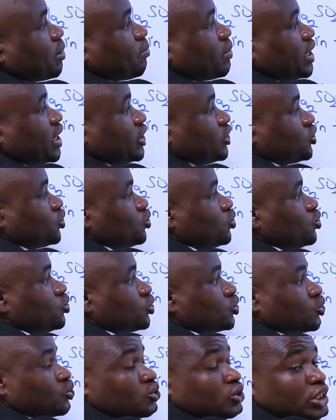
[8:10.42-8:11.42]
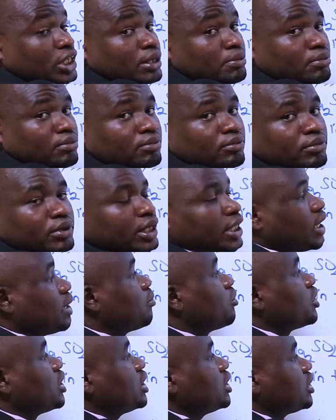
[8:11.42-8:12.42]
applies to sodium
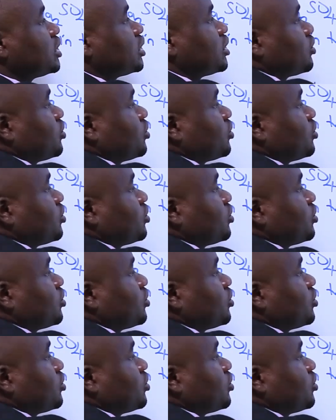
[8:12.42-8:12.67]
carbonate.